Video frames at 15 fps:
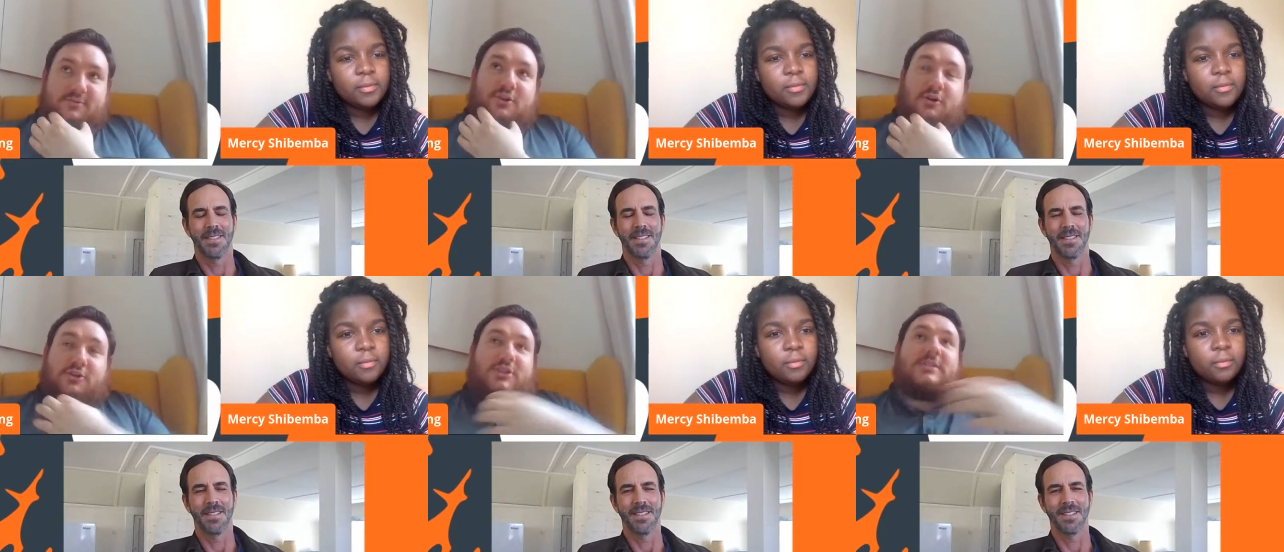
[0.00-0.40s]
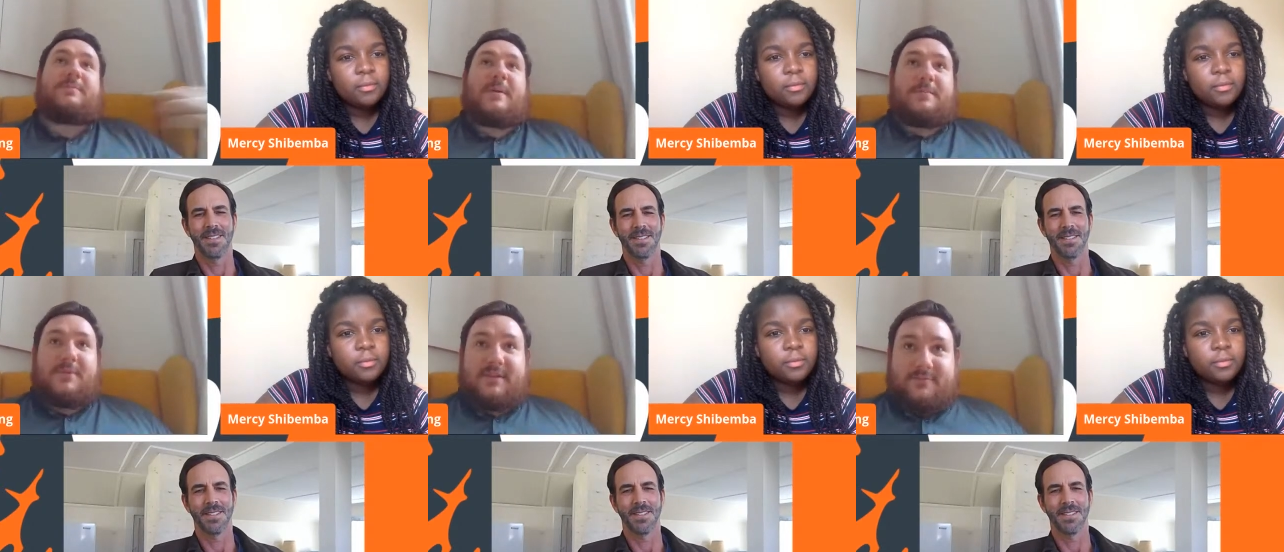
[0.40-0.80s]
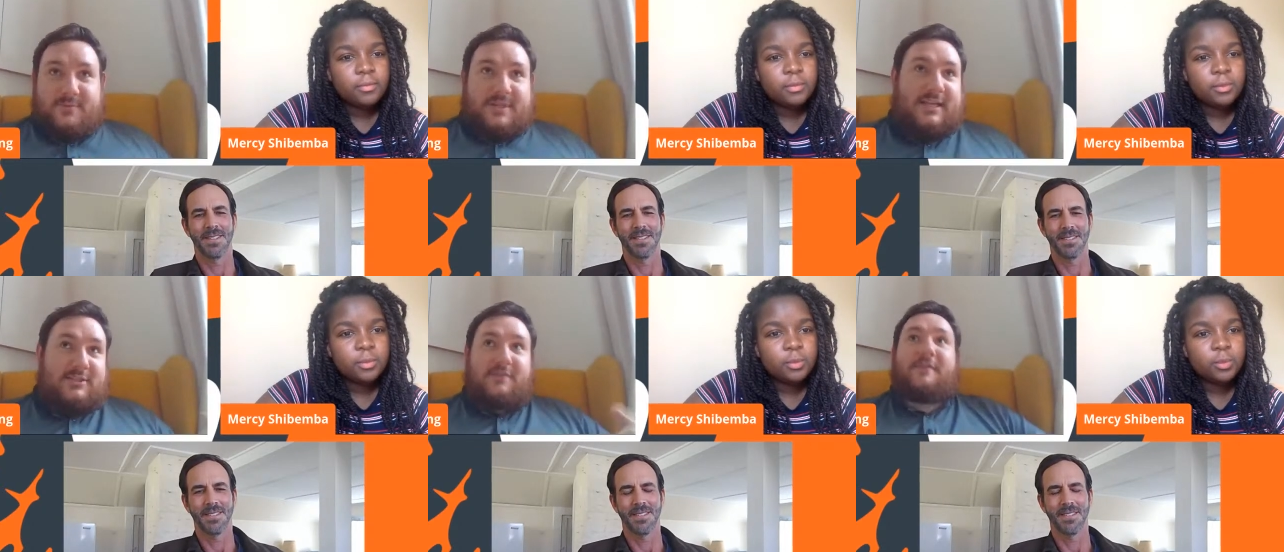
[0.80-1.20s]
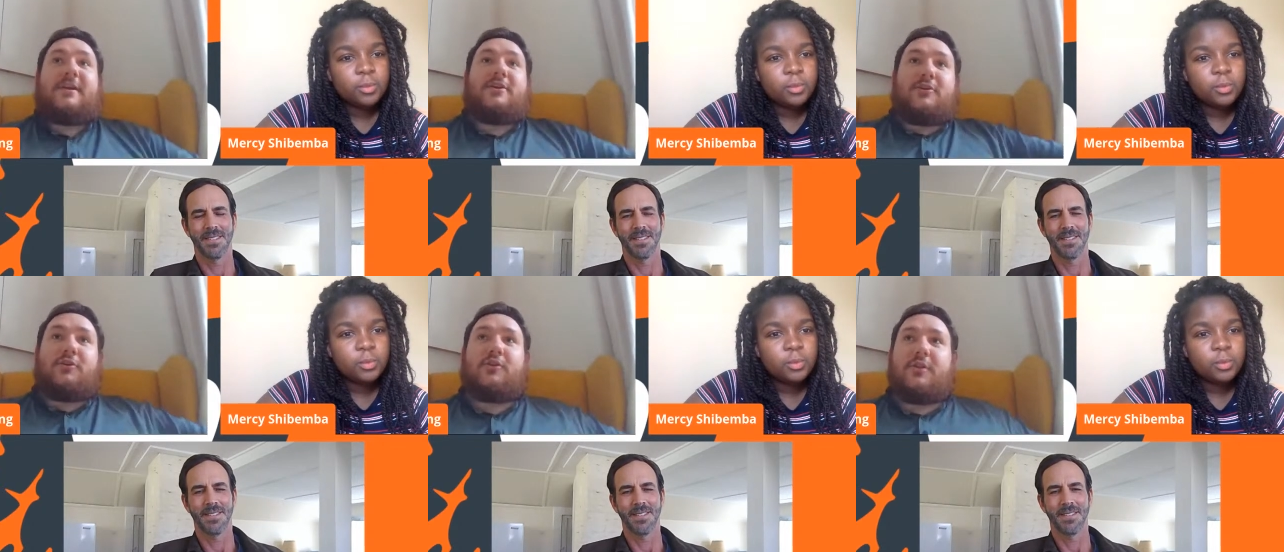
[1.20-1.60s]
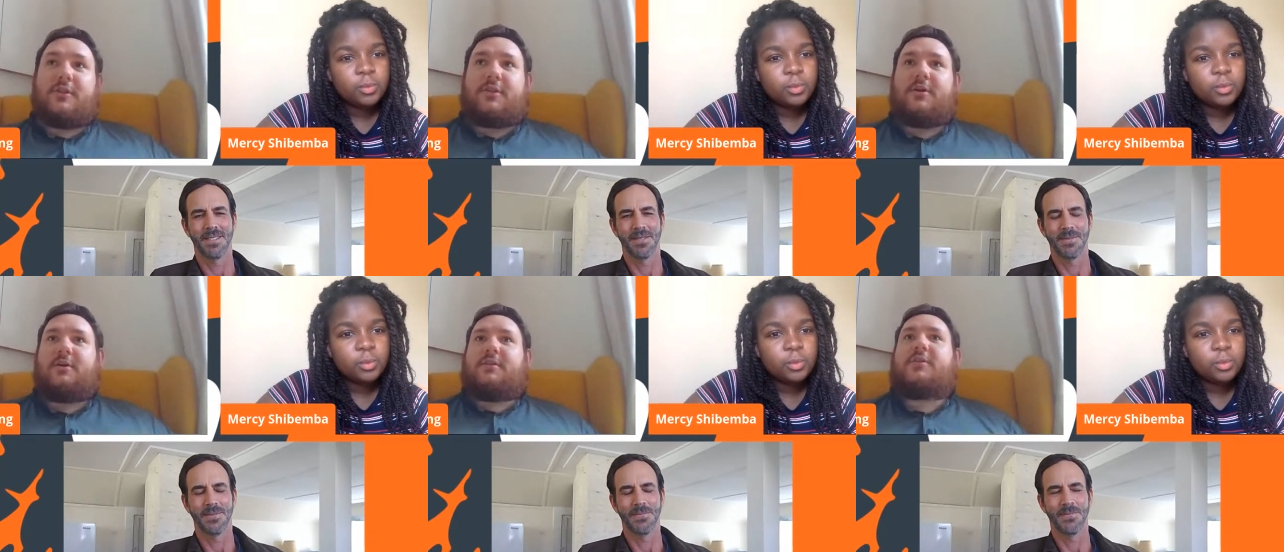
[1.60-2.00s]
Speaker 1: not just people living with HIV, you know,
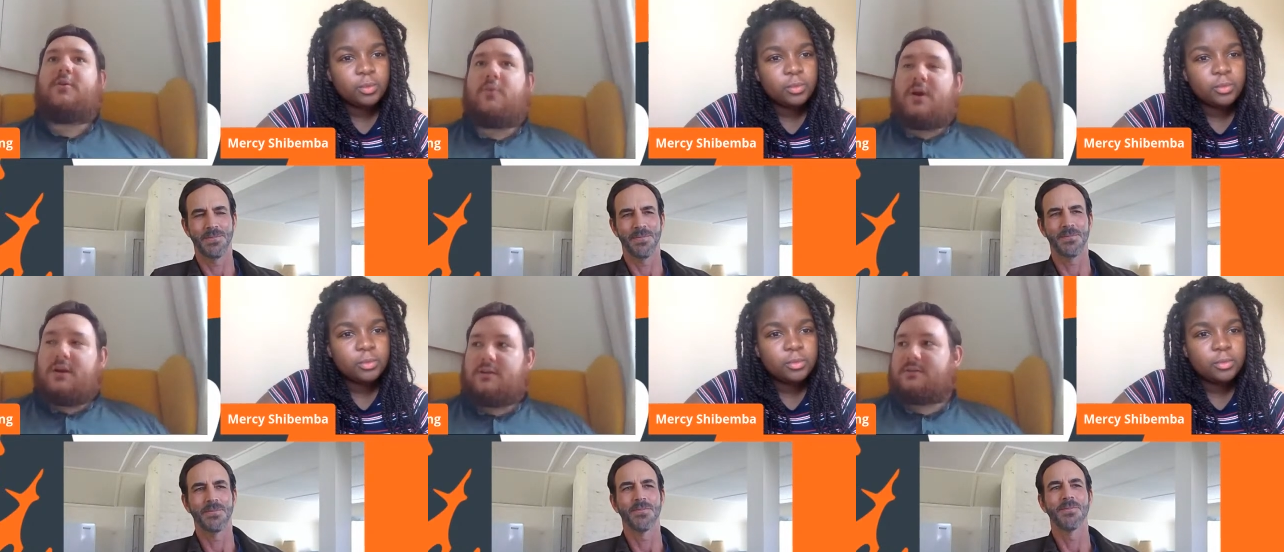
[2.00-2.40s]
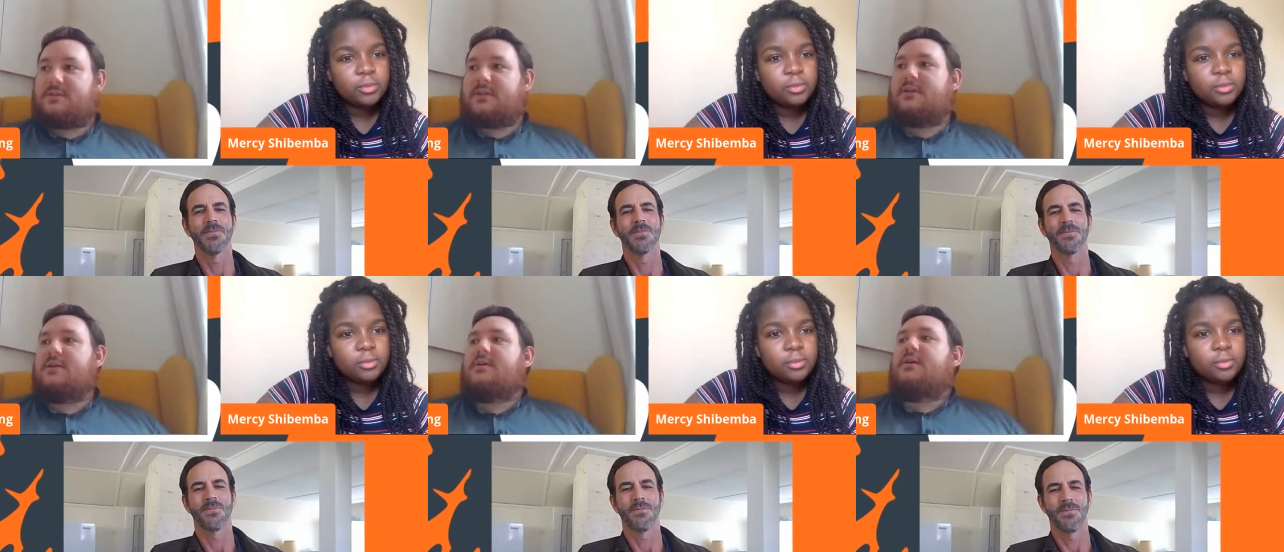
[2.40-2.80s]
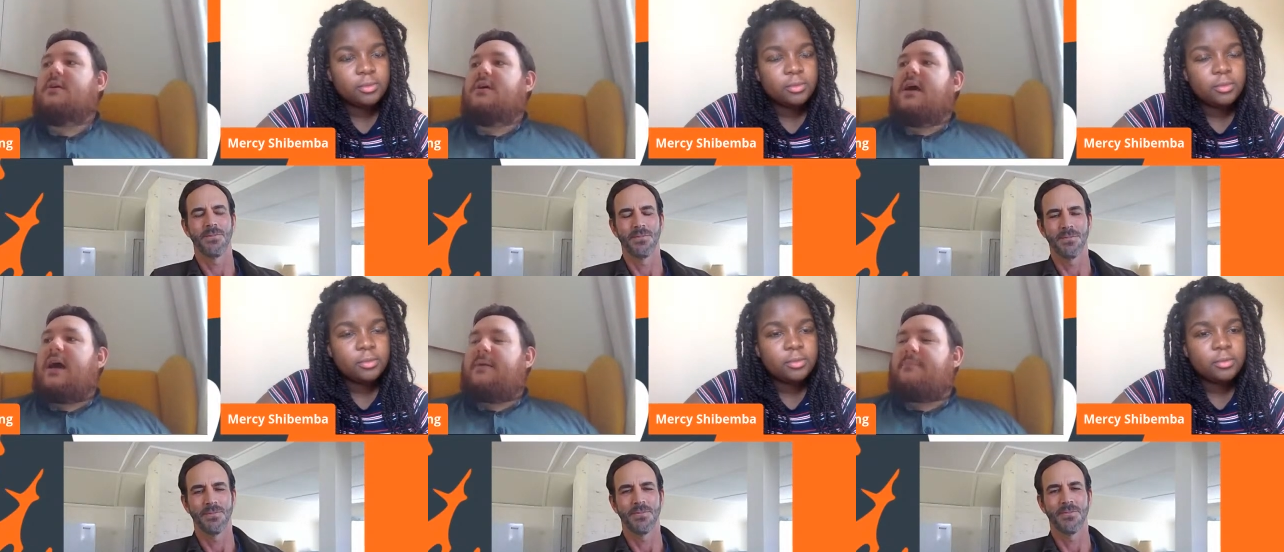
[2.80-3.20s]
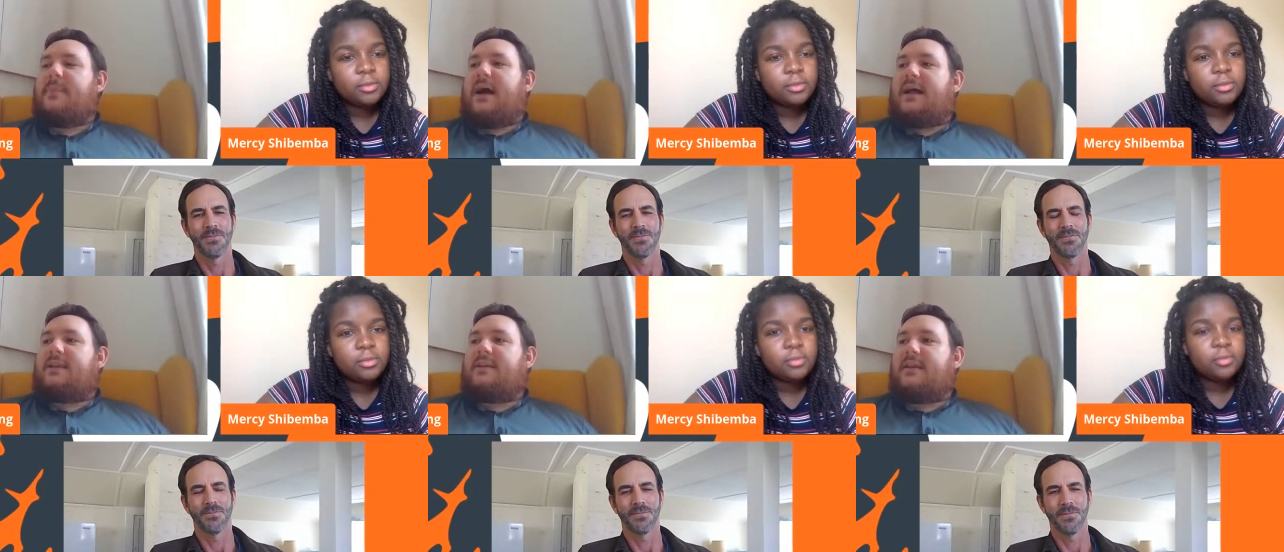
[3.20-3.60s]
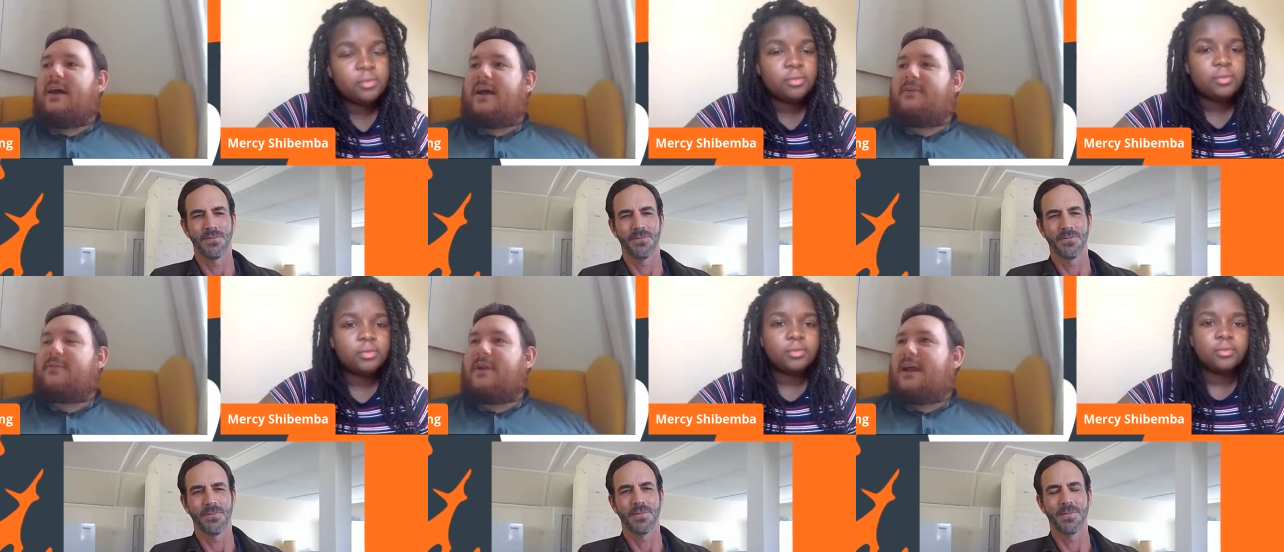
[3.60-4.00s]
the the world. Um, and
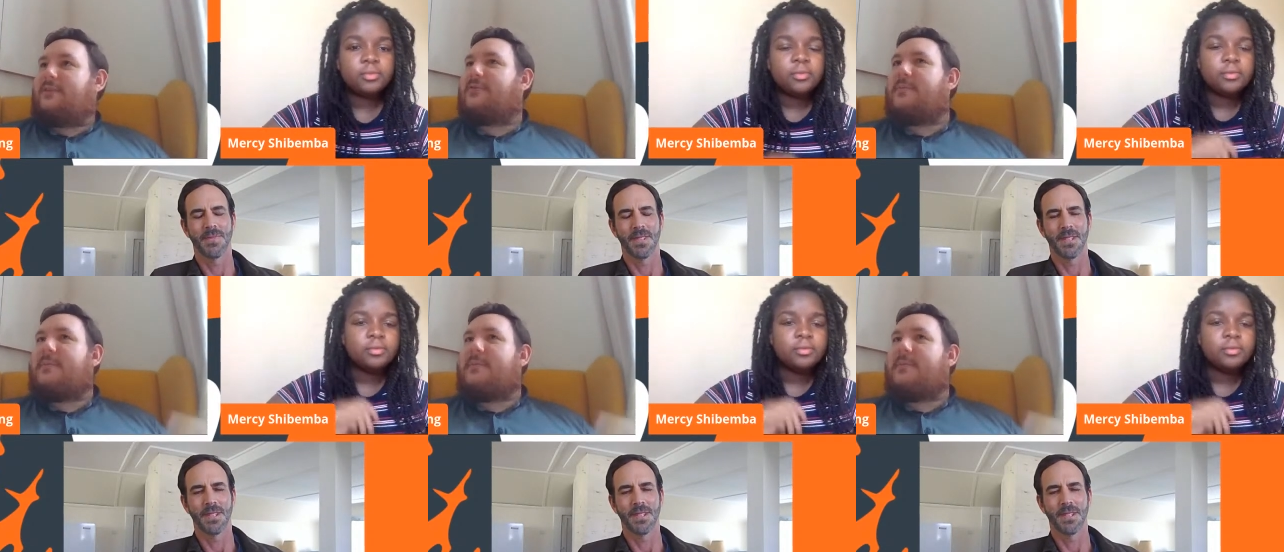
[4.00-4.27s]
I, I,